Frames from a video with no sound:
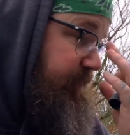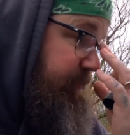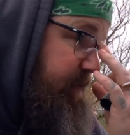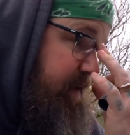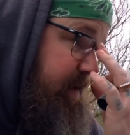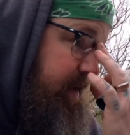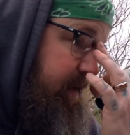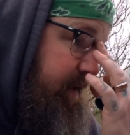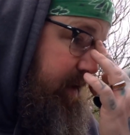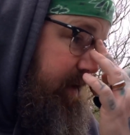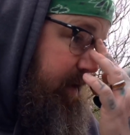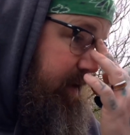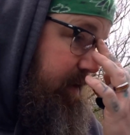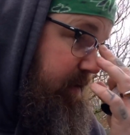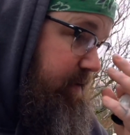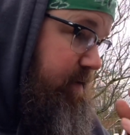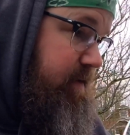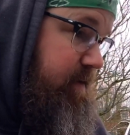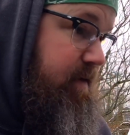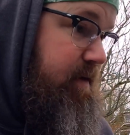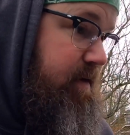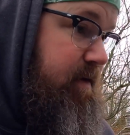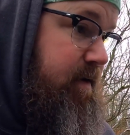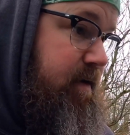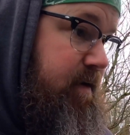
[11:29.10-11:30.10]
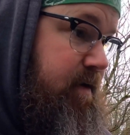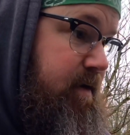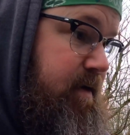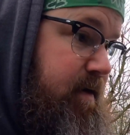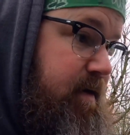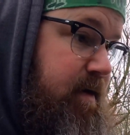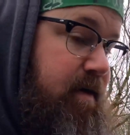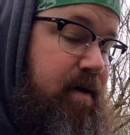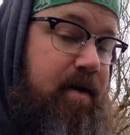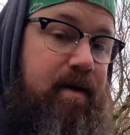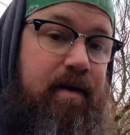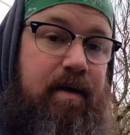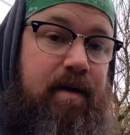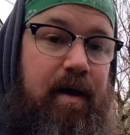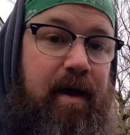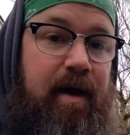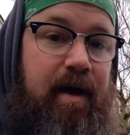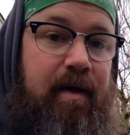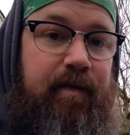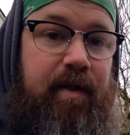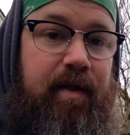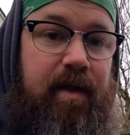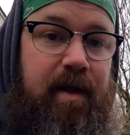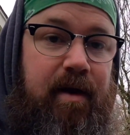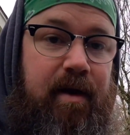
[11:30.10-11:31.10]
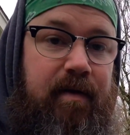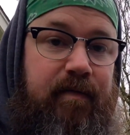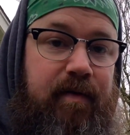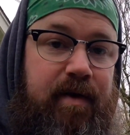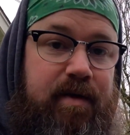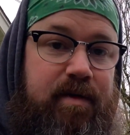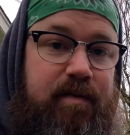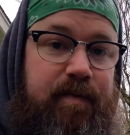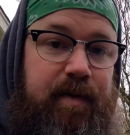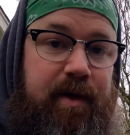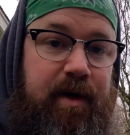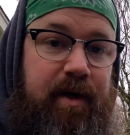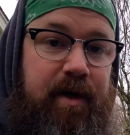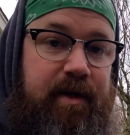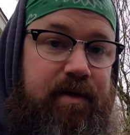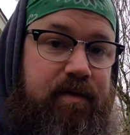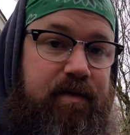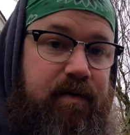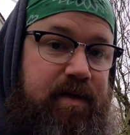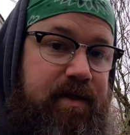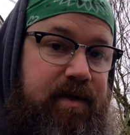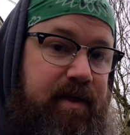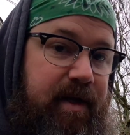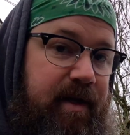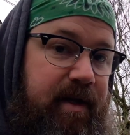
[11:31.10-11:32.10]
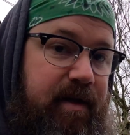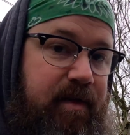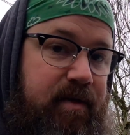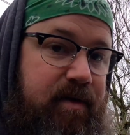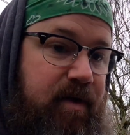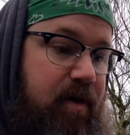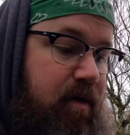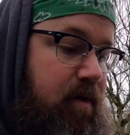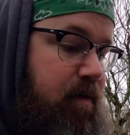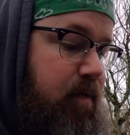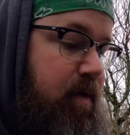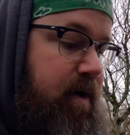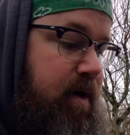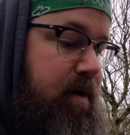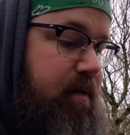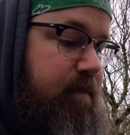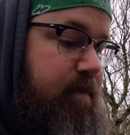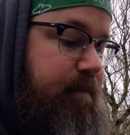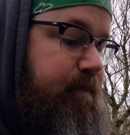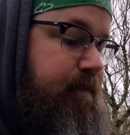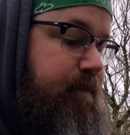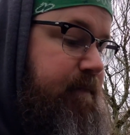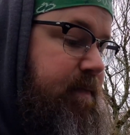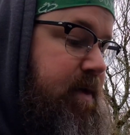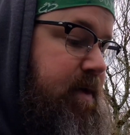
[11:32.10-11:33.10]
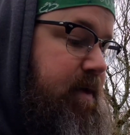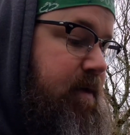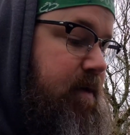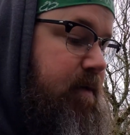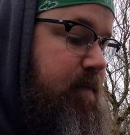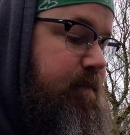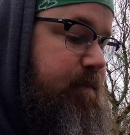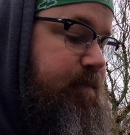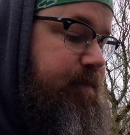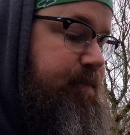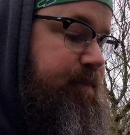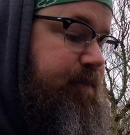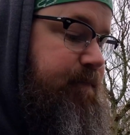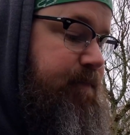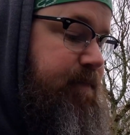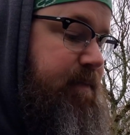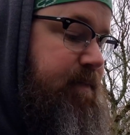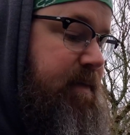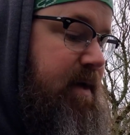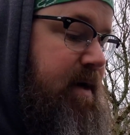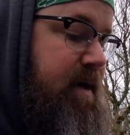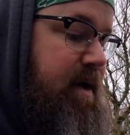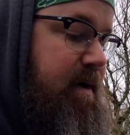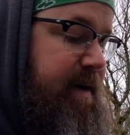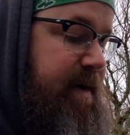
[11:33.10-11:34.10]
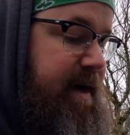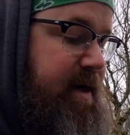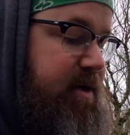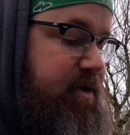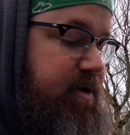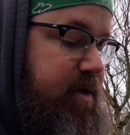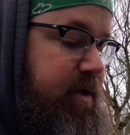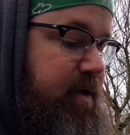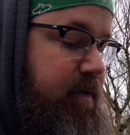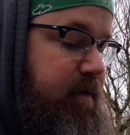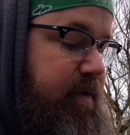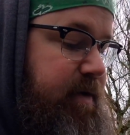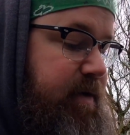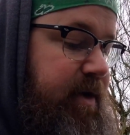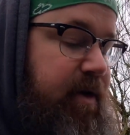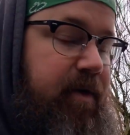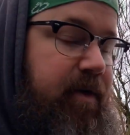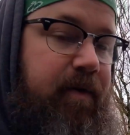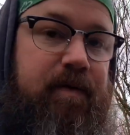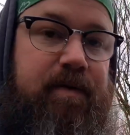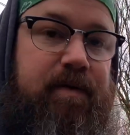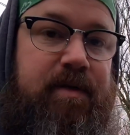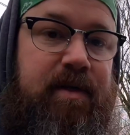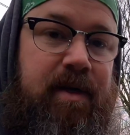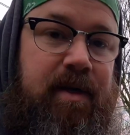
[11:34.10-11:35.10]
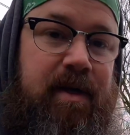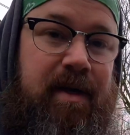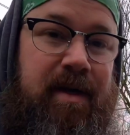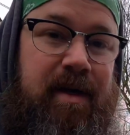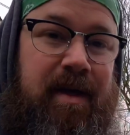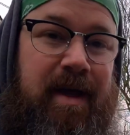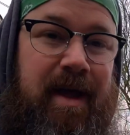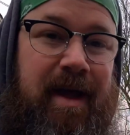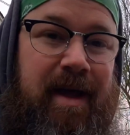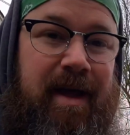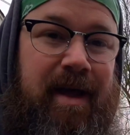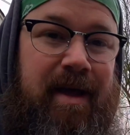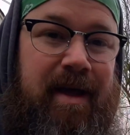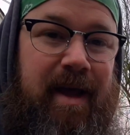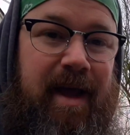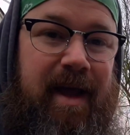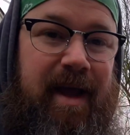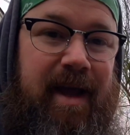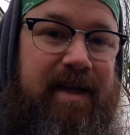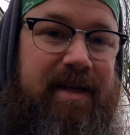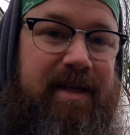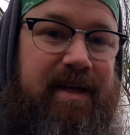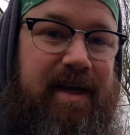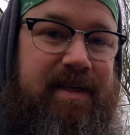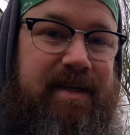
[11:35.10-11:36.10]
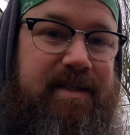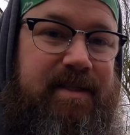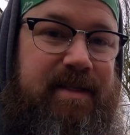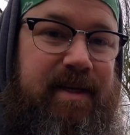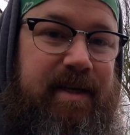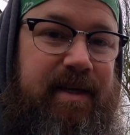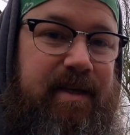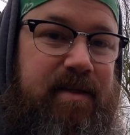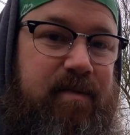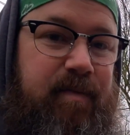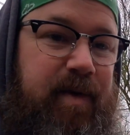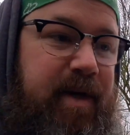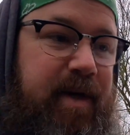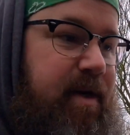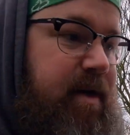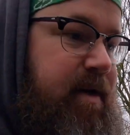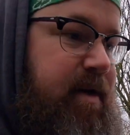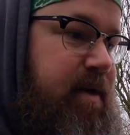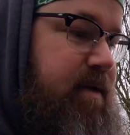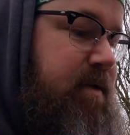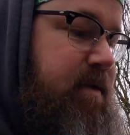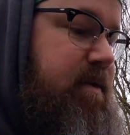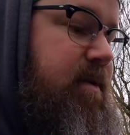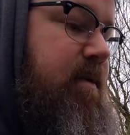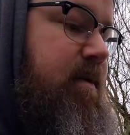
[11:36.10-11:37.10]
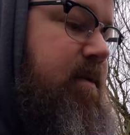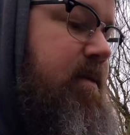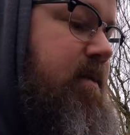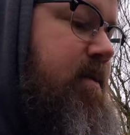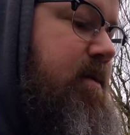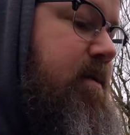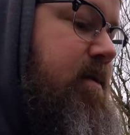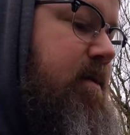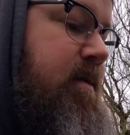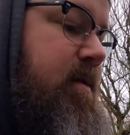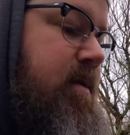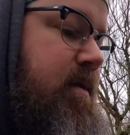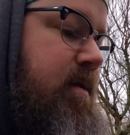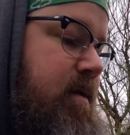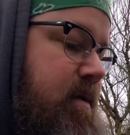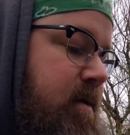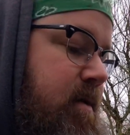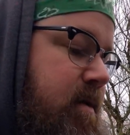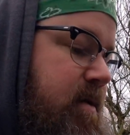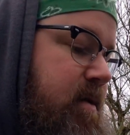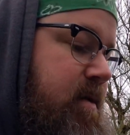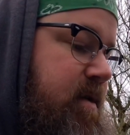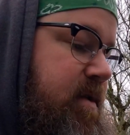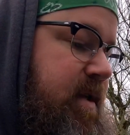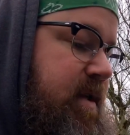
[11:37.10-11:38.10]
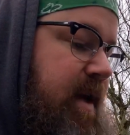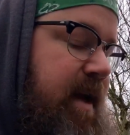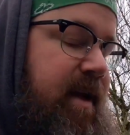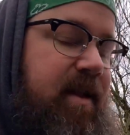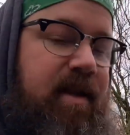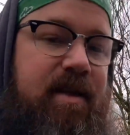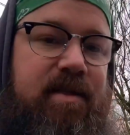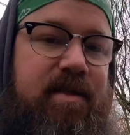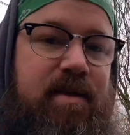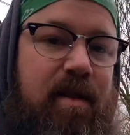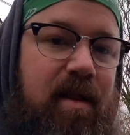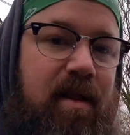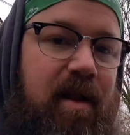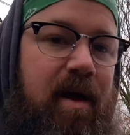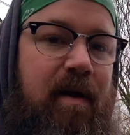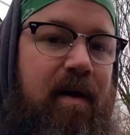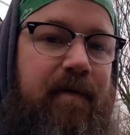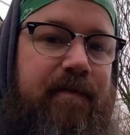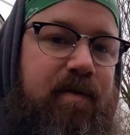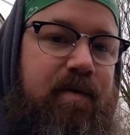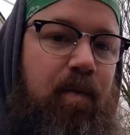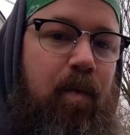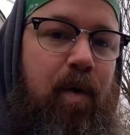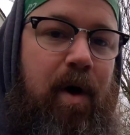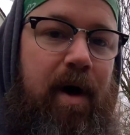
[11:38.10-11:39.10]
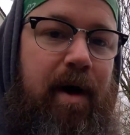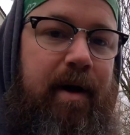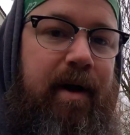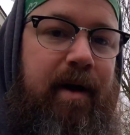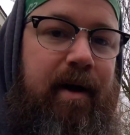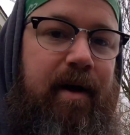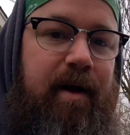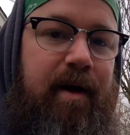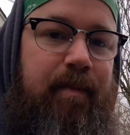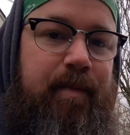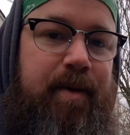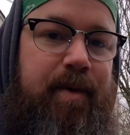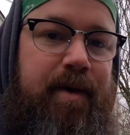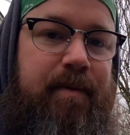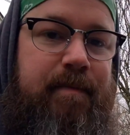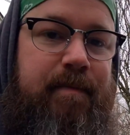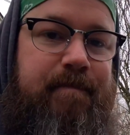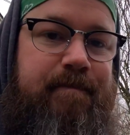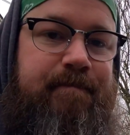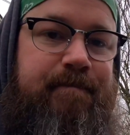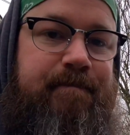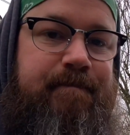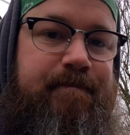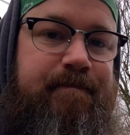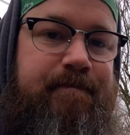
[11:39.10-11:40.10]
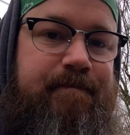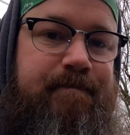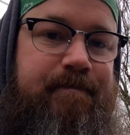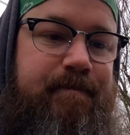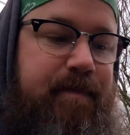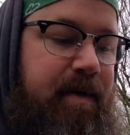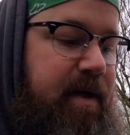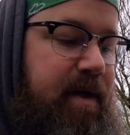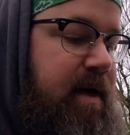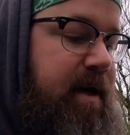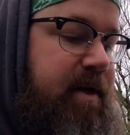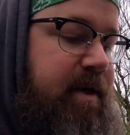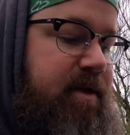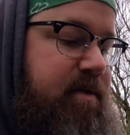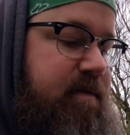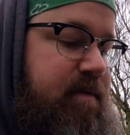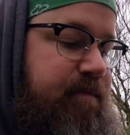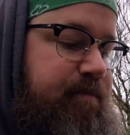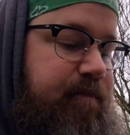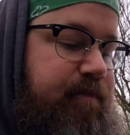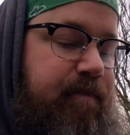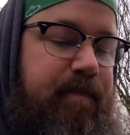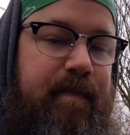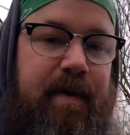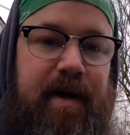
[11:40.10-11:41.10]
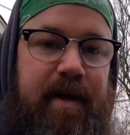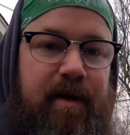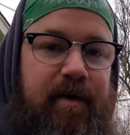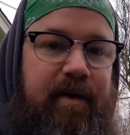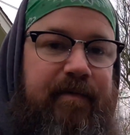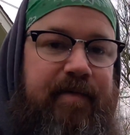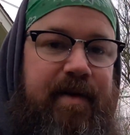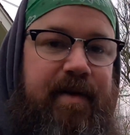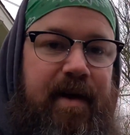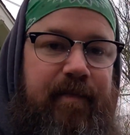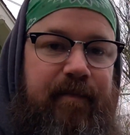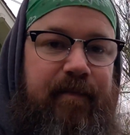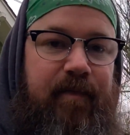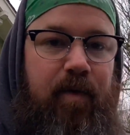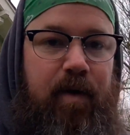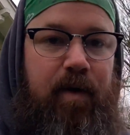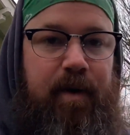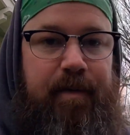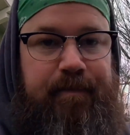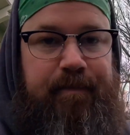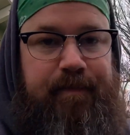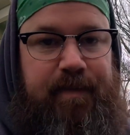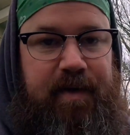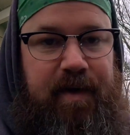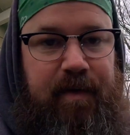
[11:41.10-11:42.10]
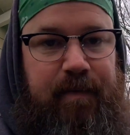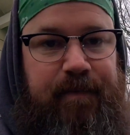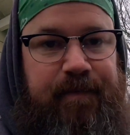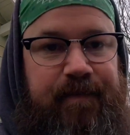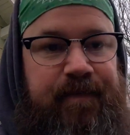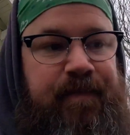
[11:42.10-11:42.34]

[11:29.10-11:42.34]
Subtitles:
and I have a lot of experience with stainless hardware, so I'm actually going to use anti-seize because stainless loves wadding up, and I don't have time for it. So